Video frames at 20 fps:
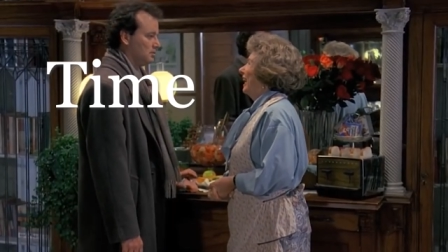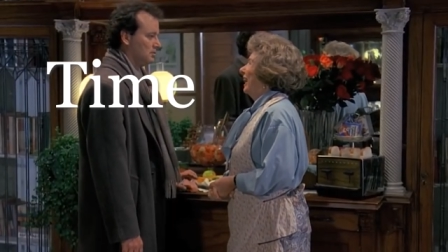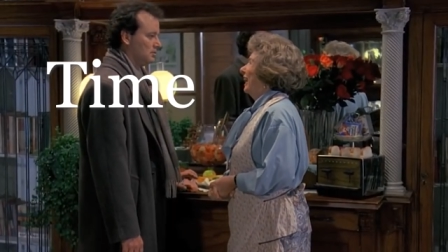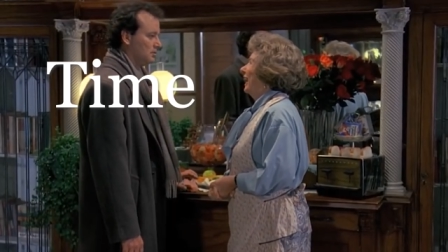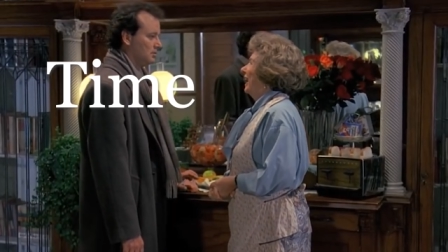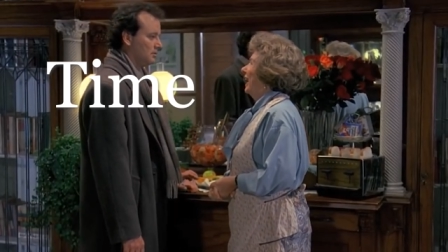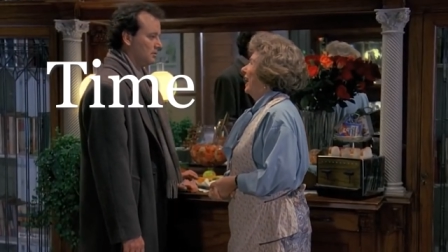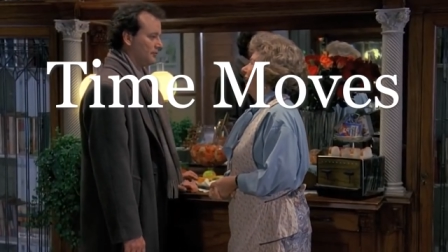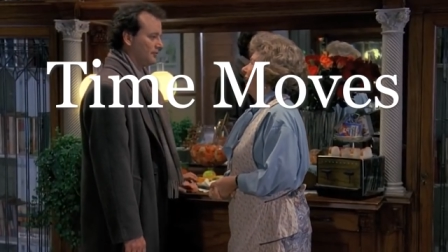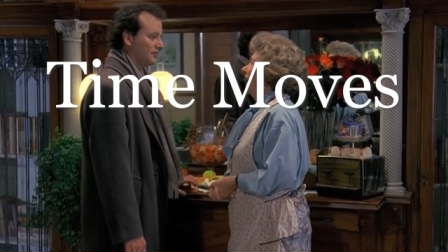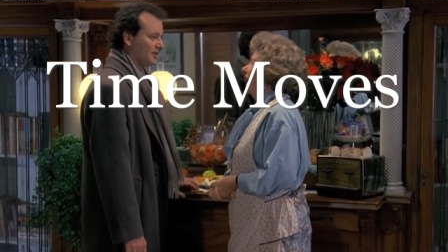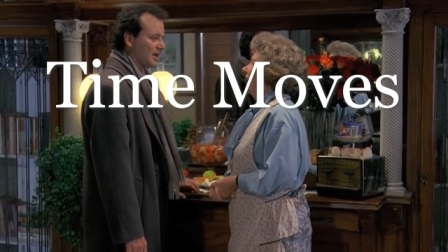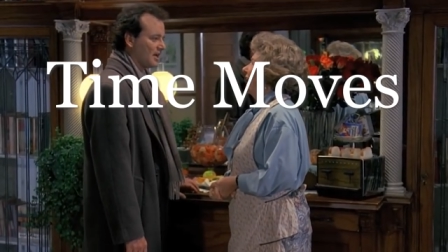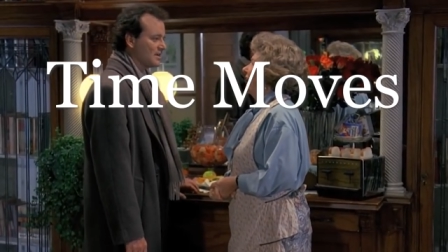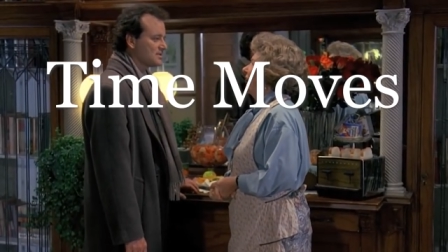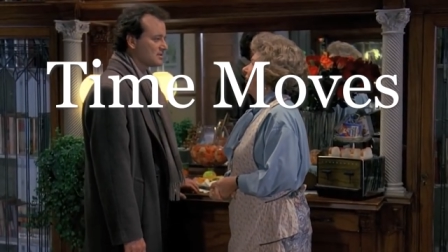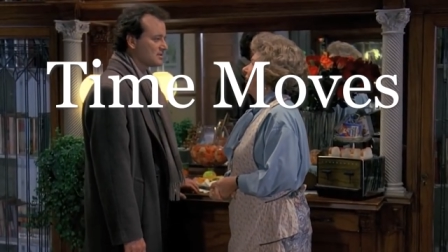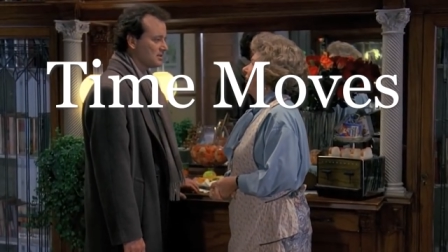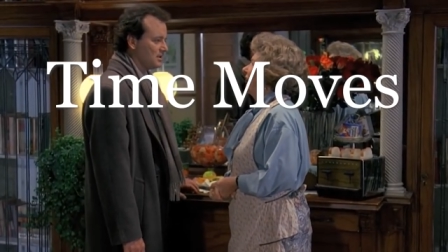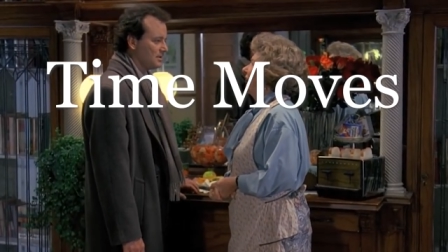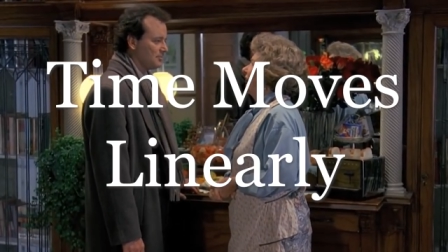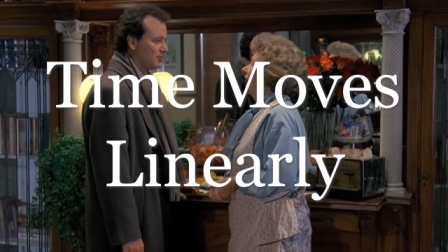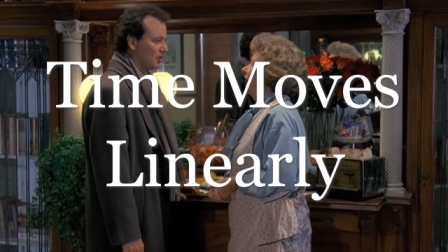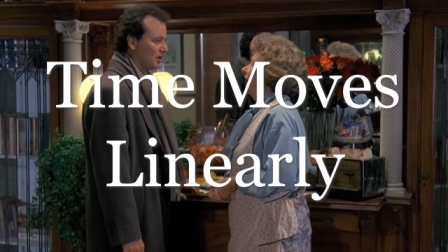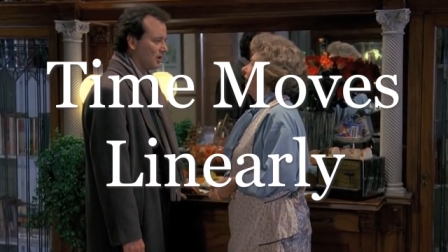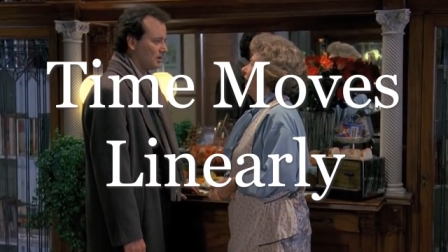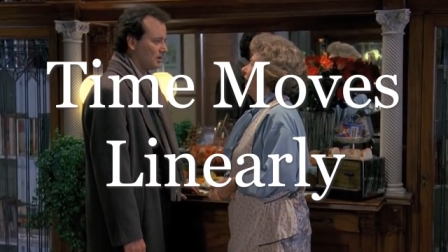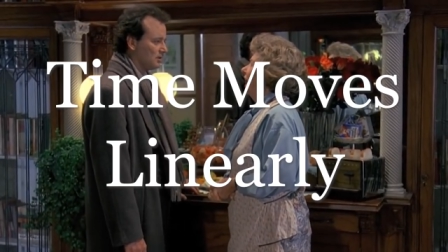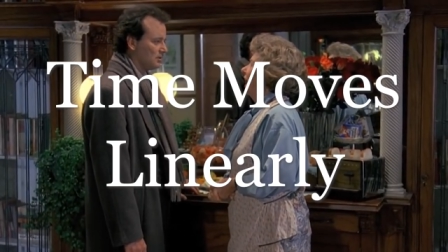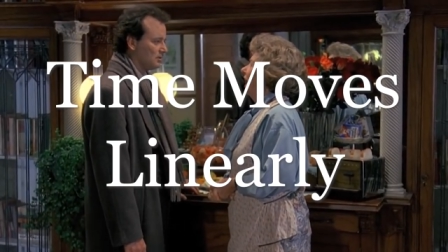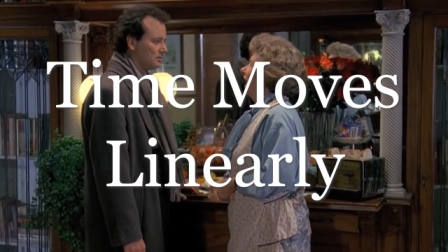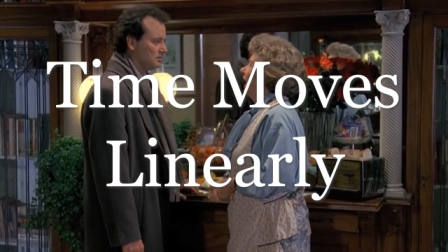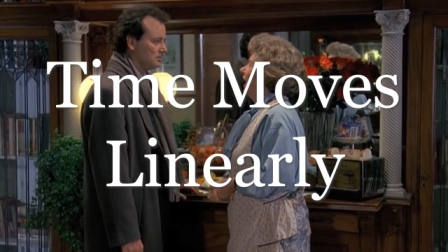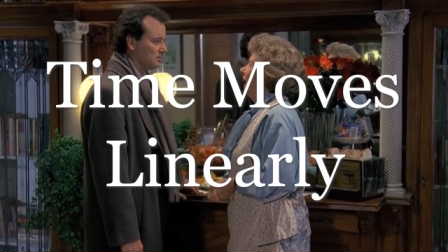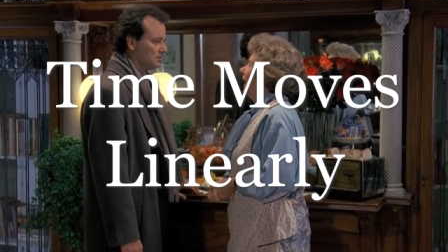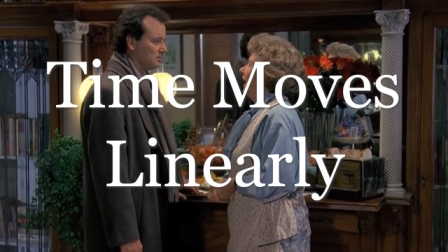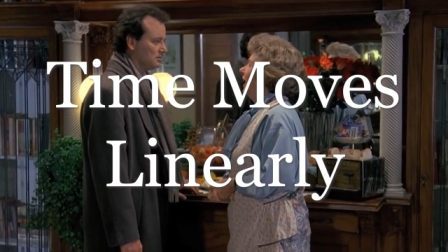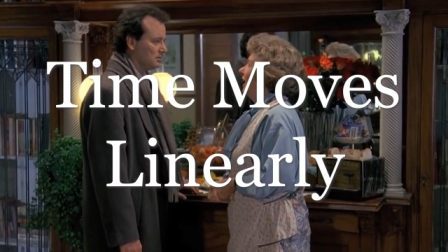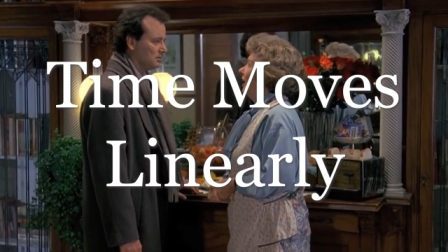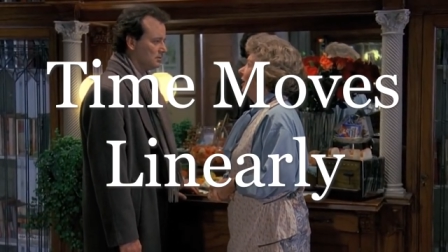time moves linearly,
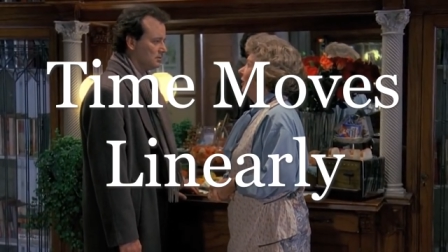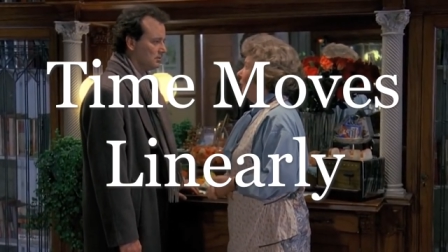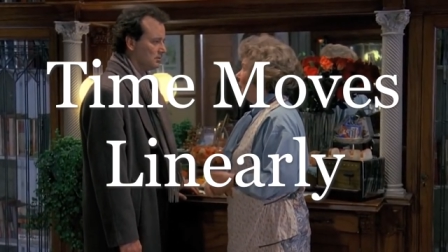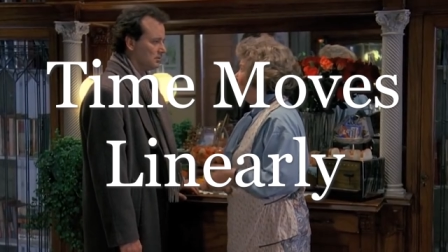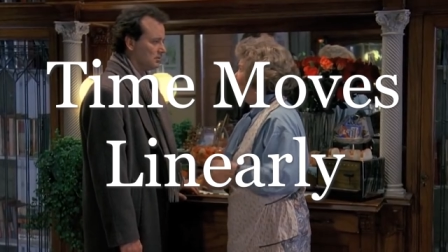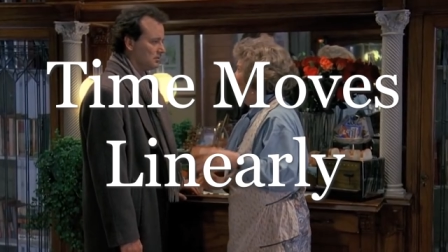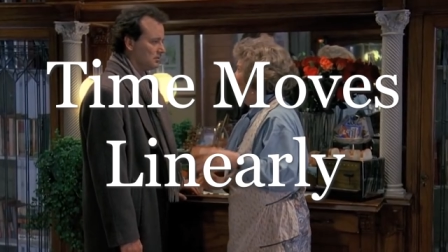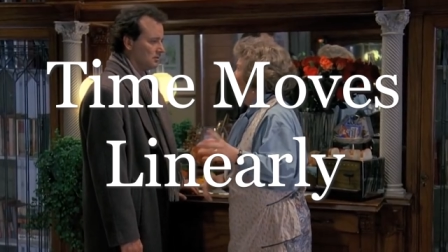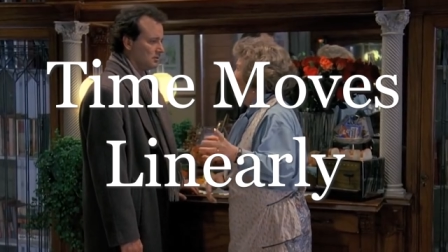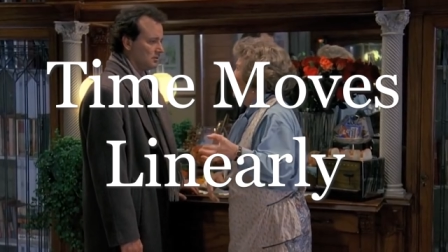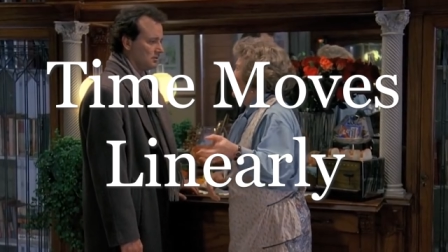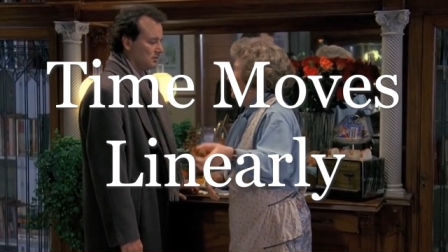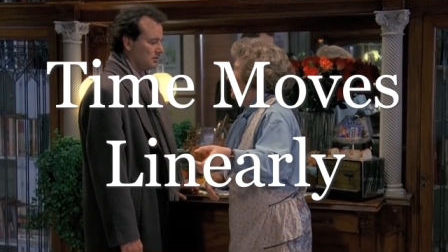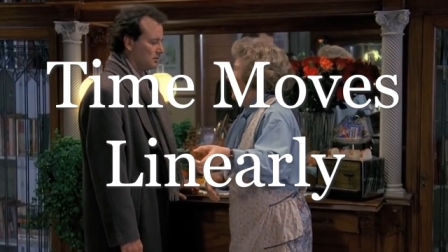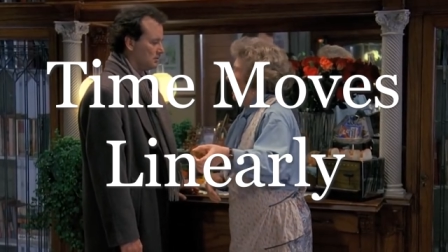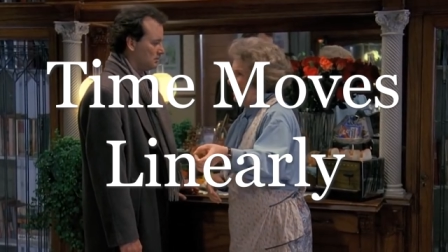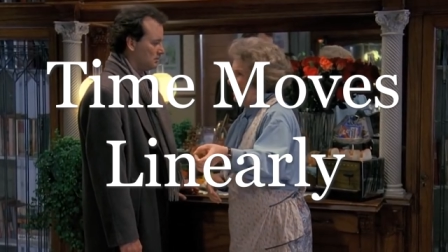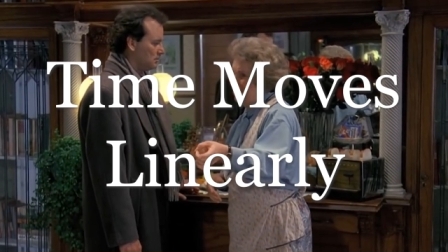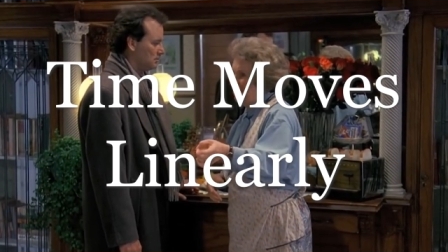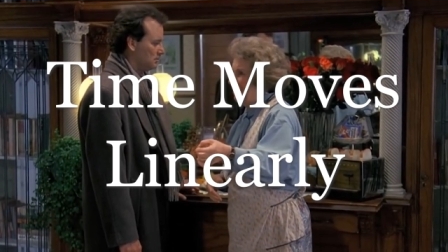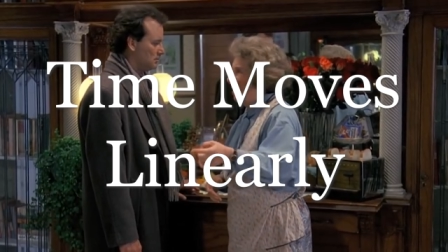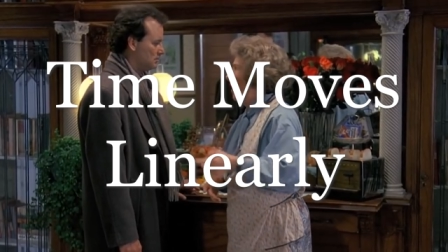in one direction.